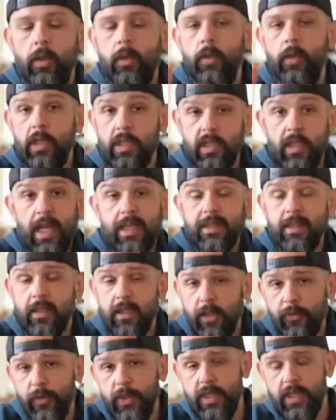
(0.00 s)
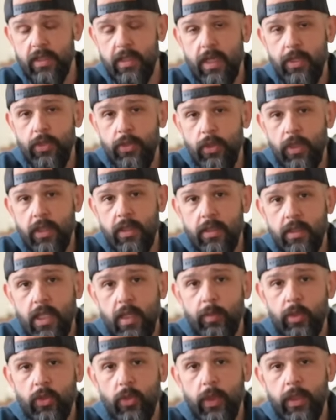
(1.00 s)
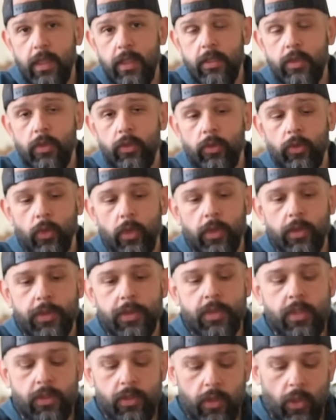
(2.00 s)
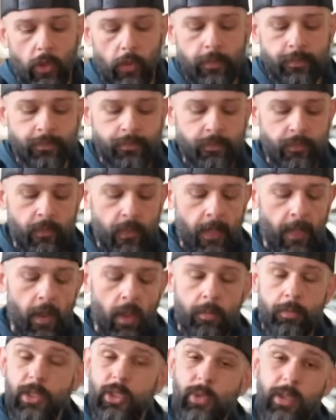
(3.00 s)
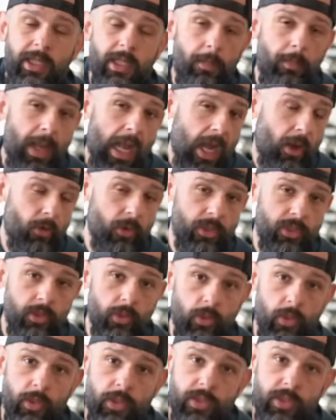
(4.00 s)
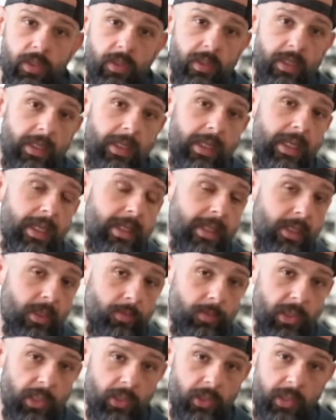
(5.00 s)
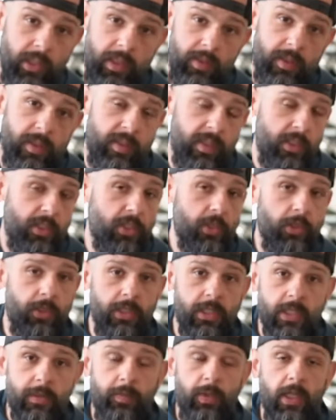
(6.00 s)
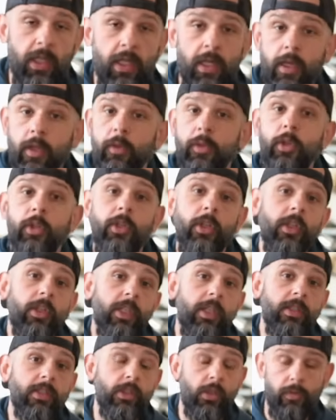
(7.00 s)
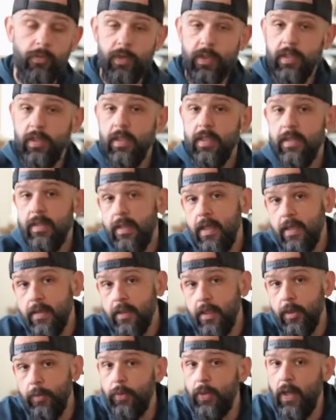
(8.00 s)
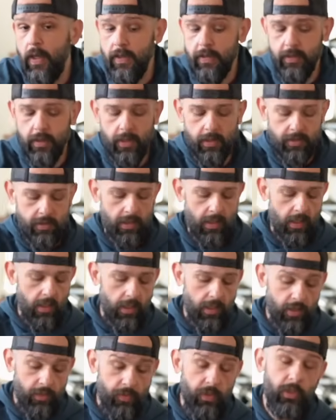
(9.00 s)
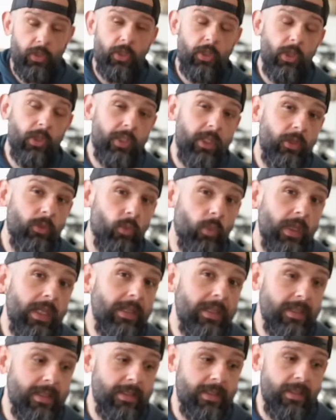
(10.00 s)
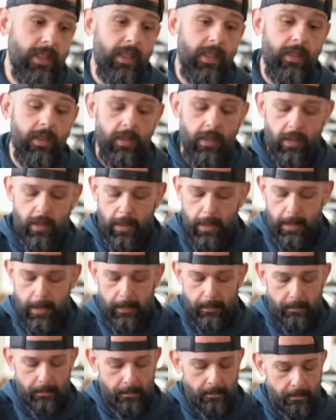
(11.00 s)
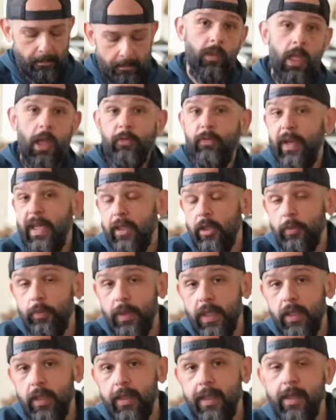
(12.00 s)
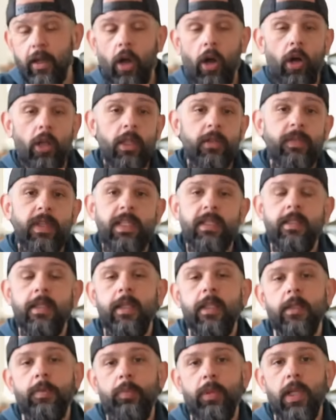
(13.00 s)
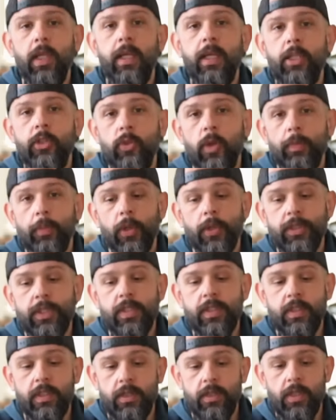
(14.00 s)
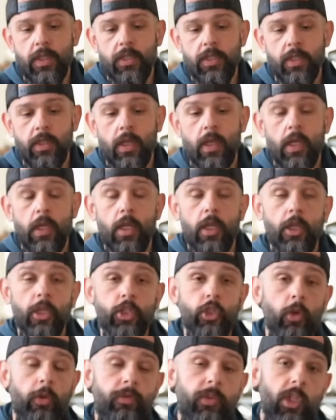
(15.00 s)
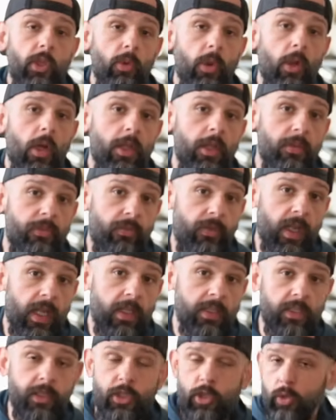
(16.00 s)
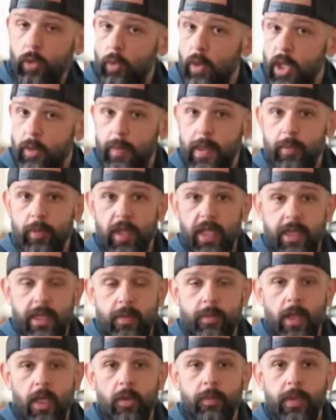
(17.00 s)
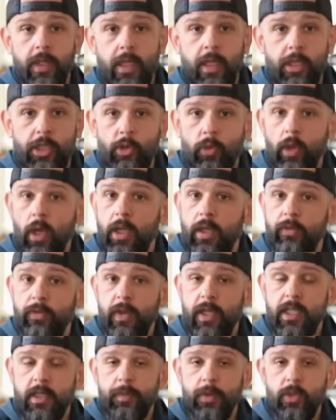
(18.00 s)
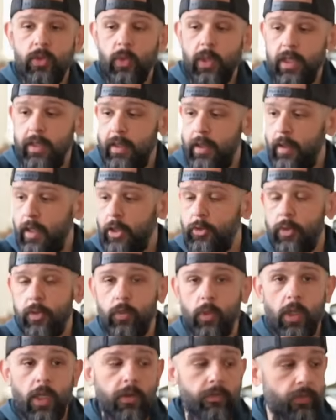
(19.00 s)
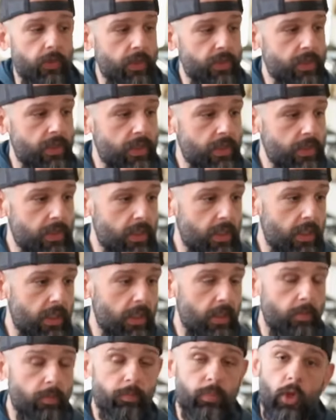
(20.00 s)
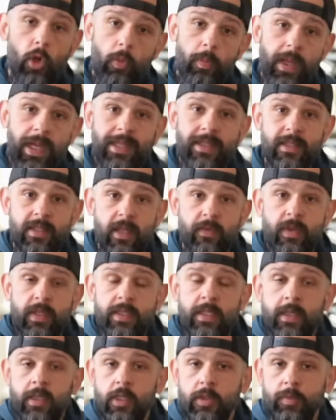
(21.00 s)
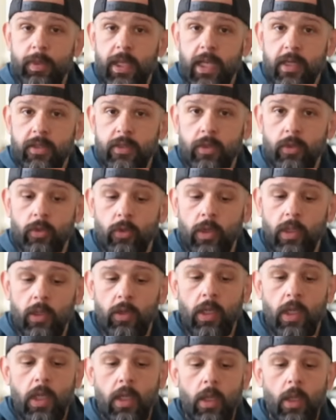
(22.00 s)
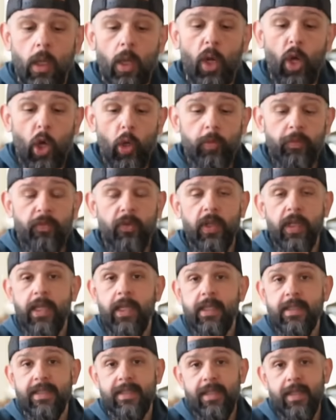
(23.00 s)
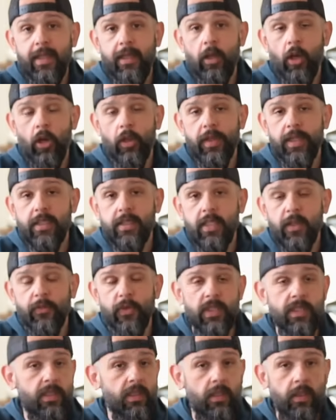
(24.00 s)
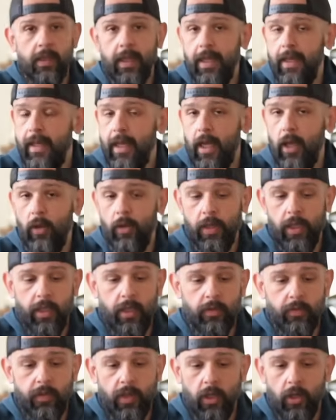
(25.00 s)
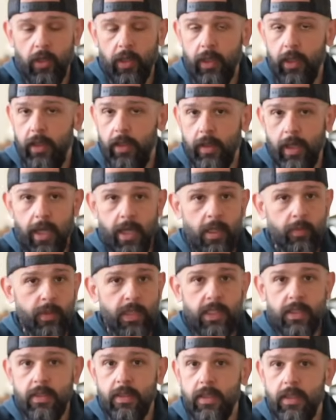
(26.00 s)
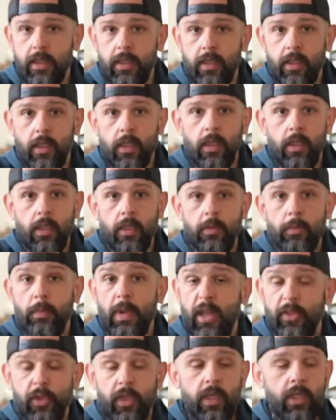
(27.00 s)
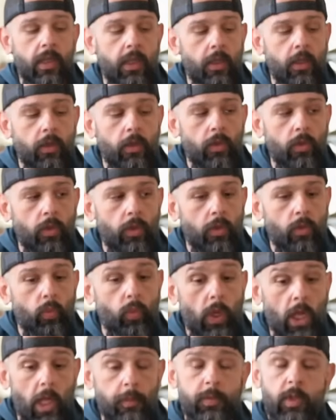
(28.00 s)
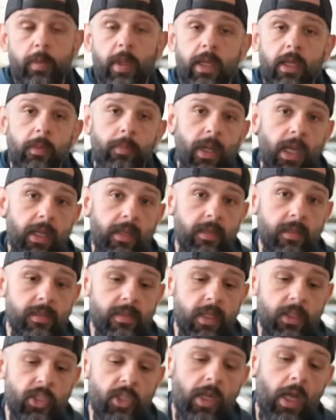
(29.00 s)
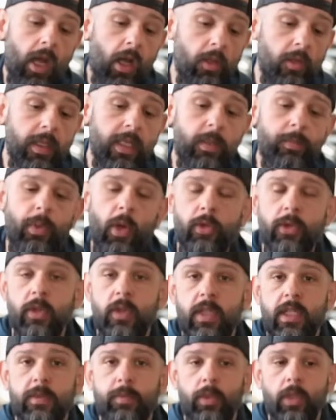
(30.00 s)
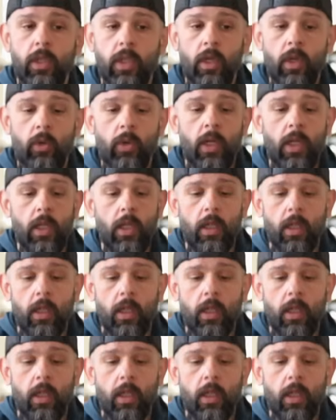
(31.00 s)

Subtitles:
There's lots of differences, as you can see, between these two griddles. So between the power source, the heating ability, the digital display, the cooking surface, the seasoning process, the cooking real estate, availability, all of these things play into a purchase decision. So if you were on the fence and you were one of the people that emailed me and you were on the fence between the electric one versus the propane 17-inch Blackstone griddle, hopefully seeing all these differences laid out in a very ABC method will help you make a buying decision. I'll link both of these below.